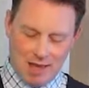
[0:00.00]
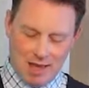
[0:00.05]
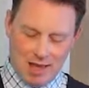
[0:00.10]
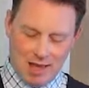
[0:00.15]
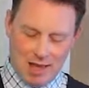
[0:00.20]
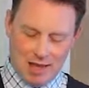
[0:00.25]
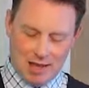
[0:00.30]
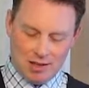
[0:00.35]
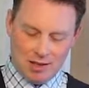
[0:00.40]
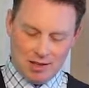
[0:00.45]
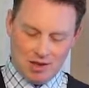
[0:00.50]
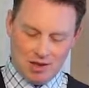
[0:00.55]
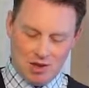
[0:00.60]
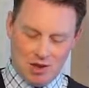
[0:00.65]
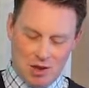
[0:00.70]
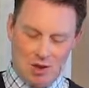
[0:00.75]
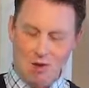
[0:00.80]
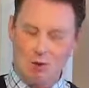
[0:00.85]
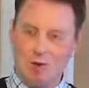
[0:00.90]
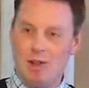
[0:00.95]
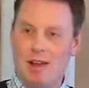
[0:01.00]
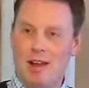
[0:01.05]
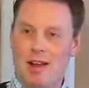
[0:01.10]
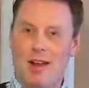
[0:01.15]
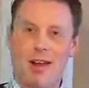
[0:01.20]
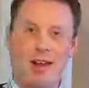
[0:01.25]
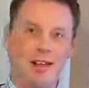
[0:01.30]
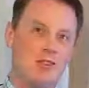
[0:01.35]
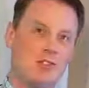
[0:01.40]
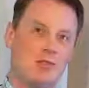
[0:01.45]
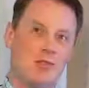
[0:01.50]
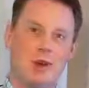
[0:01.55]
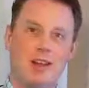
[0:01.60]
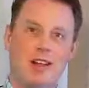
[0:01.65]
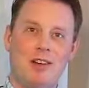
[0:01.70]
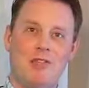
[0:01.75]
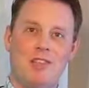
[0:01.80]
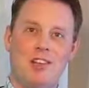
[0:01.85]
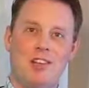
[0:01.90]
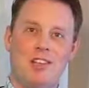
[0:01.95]
And so then I just went ahead
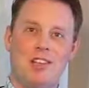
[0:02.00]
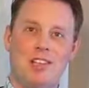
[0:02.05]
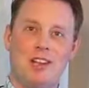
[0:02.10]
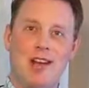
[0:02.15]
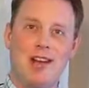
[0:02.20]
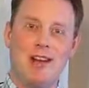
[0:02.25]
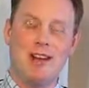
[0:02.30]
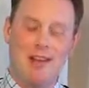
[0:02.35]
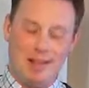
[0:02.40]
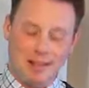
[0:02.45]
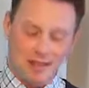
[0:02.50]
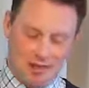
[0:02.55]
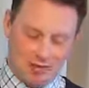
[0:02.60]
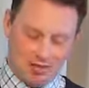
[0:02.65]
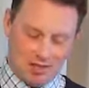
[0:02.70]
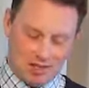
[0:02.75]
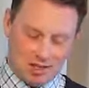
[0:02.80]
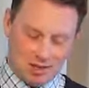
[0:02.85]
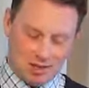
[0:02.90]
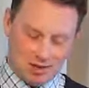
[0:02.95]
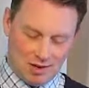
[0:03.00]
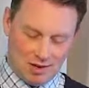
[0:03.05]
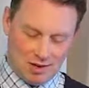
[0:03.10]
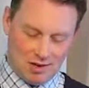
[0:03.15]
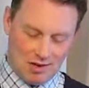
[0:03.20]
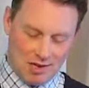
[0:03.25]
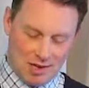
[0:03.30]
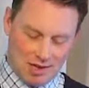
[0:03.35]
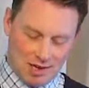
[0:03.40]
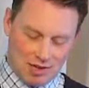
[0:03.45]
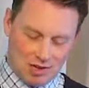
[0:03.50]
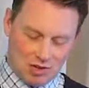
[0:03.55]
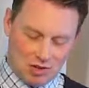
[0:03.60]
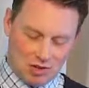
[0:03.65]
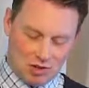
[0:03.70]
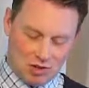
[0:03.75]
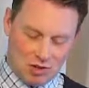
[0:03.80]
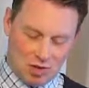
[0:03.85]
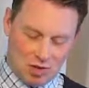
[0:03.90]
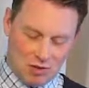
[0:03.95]
and finished it out and gave it to Hillary.
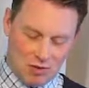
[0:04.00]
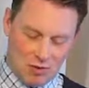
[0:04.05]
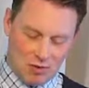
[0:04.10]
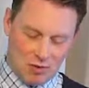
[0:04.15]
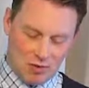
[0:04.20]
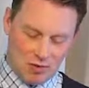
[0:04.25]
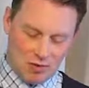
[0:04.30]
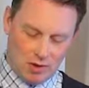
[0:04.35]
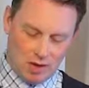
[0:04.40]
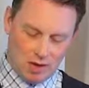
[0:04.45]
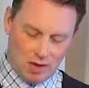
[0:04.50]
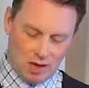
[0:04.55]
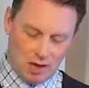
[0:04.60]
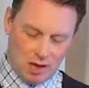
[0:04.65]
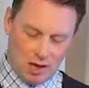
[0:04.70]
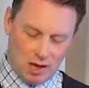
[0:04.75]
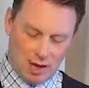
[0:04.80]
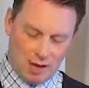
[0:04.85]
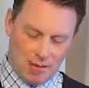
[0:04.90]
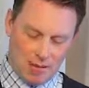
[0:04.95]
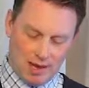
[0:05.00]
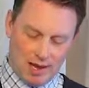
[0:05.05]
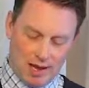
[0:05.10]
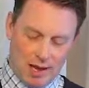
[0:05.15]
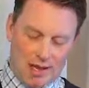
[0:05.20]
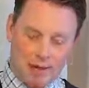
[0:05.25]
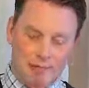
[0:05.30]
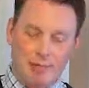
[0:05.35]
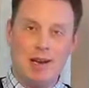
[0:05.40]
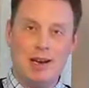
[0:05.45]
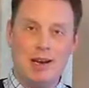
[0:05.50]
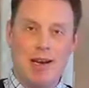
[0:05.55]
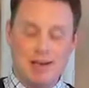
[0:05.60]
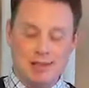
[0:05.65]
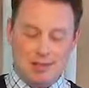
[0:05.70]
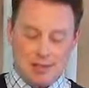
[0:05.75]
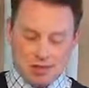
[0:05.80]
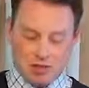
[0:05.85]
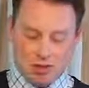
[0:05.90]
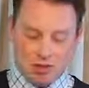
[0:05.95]
So... I got to get my
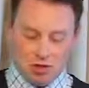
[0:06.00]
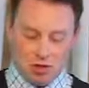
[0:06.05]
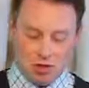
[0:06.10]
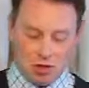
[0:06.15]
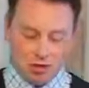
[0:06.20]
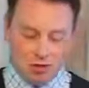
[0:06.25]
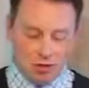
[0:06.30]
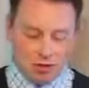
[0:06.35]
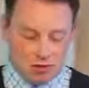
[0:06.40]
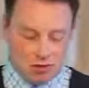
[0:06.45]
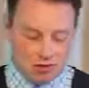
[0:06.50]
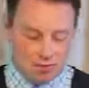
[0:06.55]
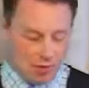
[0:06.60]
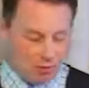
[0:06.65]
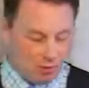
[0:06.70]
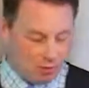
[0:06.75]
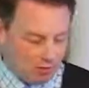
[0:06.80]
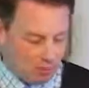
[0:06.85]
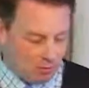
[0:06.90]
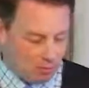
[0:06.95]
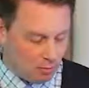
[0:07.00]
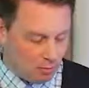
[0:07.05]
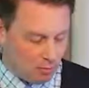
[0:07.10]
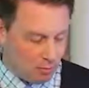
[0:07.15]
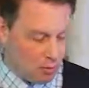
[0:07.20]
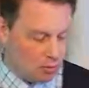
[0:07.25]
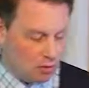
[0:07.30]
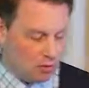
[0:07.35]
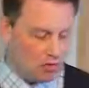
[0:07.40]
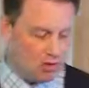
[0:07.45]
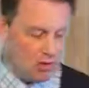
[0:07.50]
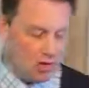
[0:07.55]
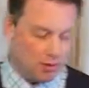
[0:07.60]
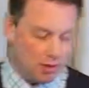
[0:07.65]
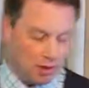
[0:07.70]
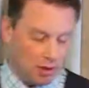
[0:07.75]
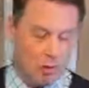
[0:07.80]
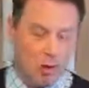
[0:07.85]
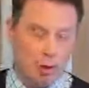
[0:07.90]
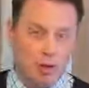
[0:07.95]
90-second stir on this. Remember, vermouth does not
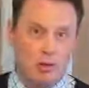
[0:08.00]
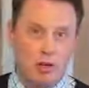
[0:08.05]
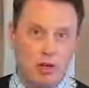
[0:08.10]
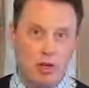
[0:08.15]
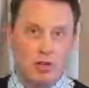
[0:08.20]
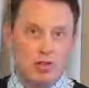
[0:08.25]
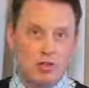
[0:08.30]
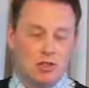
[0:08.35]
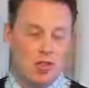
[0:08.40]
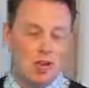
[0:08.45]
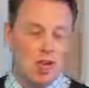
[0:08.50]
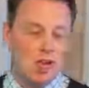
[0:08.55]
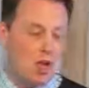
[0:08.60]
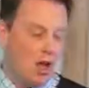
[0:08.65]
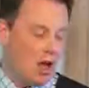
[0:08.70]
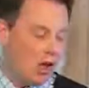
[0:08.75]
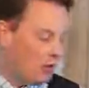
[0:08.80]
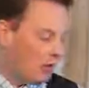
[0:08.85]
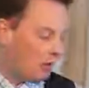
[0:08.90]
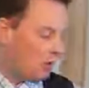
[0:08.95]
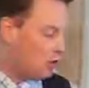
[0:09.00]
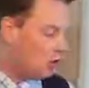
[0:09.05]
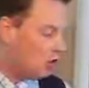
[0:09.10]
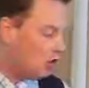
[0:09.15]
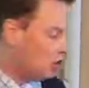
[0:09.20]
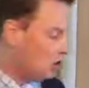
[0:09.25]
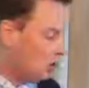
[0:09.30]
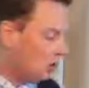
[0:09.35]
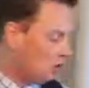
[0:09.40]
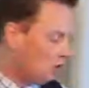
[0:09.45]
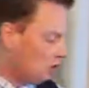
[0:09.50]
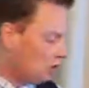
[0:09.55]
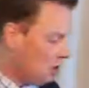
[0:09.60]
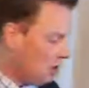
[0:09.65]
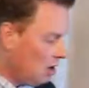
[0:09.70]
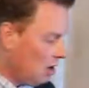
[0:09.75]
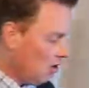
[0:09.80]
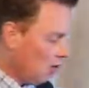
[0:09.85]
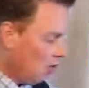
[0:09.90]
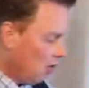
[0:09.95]
play well with others. I've got my chilled
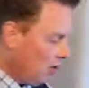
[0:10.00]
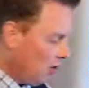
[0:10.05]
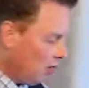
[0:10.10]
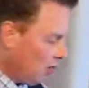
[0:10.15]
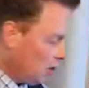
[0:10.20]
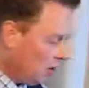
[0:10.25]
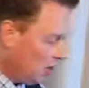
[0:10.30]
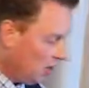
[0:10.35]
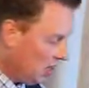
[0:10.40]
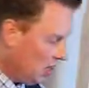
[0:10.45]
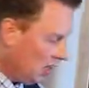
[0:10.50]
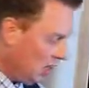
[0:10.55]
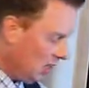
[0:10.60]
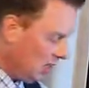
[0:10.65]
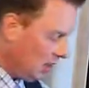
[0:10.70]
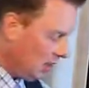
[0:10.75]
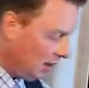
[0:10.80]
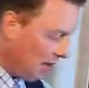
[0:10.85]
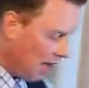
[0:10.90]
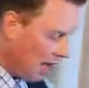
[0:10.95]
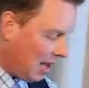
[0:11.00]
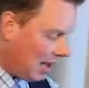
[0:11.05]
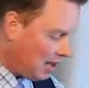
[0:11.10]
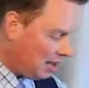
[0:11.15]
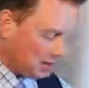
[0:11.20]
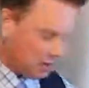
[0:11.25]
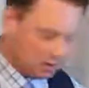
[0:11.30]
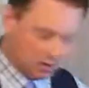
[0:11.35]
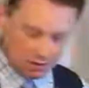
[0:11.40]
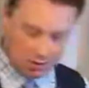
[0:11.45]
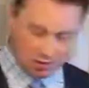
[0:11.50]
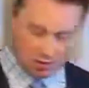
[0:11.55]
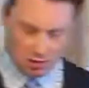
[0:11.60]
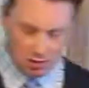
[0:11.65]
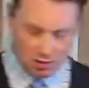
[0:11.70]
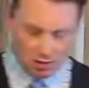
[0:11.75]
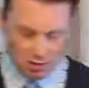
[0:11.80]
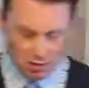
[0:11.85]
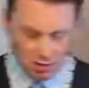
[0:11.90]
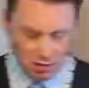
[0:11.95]
V Martini glass,
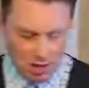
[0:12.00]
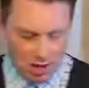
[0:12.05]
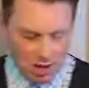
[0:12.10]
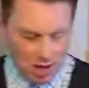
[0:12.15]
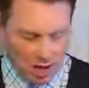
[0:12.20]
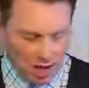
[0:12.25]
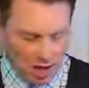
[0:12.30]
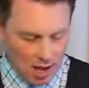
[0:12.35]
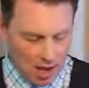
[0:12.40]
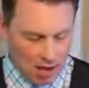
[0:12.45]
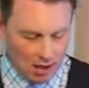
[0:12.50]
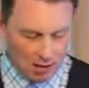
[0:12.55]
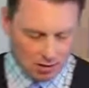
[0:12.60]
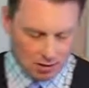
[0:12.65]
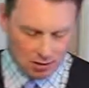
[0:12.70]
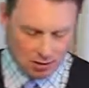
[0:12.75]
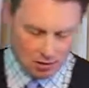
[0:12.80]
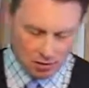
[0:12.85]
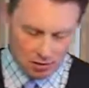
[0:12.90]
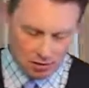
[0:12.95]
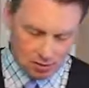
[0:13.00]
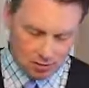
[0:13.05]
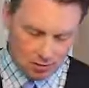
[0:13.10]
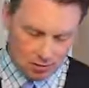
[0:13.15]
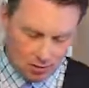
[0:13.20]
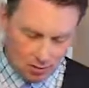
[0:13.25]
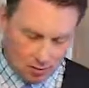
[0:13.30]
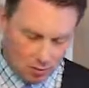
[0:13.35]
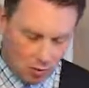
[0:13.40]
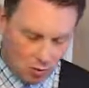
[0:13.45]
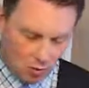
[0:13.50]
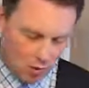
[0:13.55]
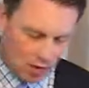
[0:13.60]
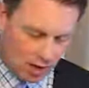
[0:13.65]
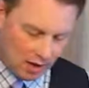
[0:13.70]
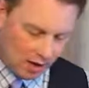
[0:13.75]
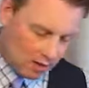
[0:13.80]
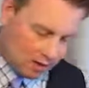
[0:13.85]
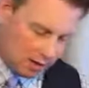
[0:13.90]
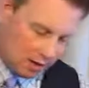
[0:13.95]
and I'm going to pour that
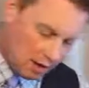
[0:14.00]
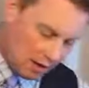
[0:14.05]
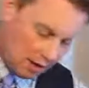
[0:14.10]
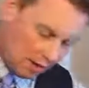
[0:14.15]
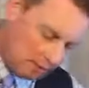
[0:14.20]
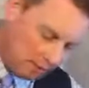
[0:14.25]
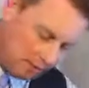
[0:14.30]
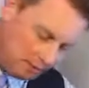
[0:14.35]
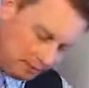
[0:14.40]
in there.